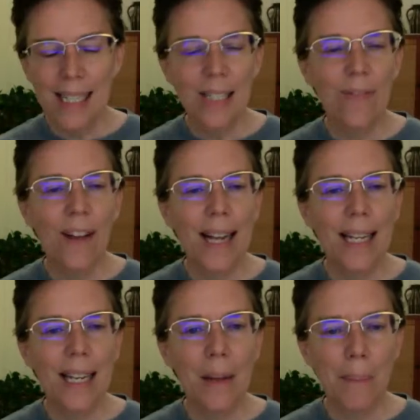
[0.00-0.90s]
as
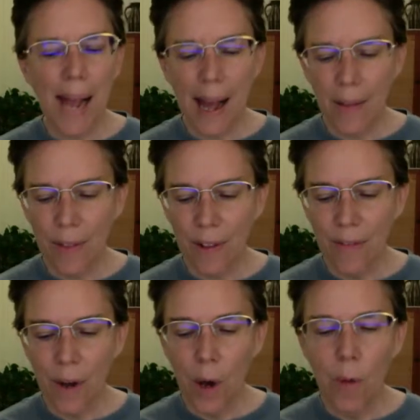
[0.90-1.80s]
finding a path of
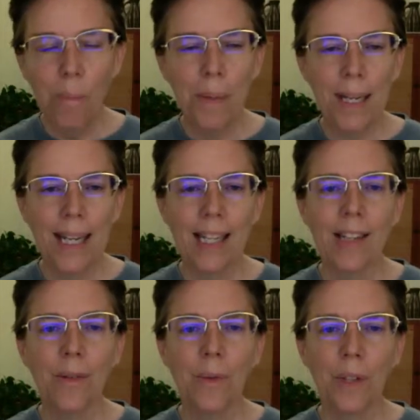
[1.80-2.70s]
opening
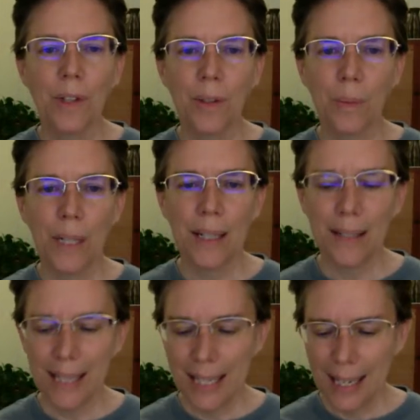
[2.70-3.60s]
with
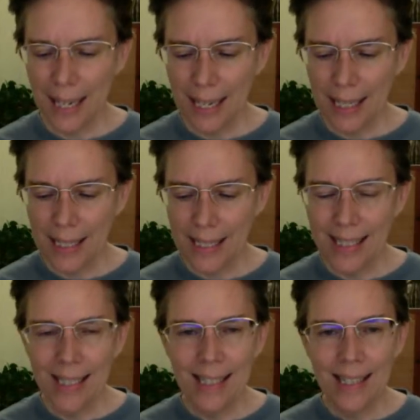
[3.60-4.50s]
goodwill and ease,
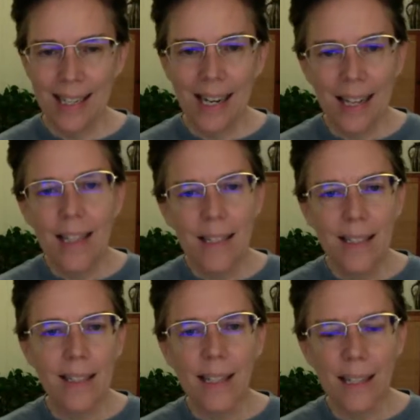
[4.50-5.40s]
and then
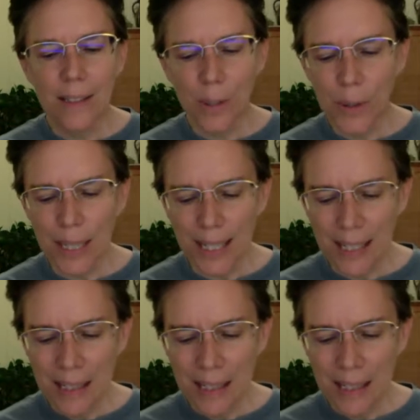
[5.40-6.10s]
sticking to it.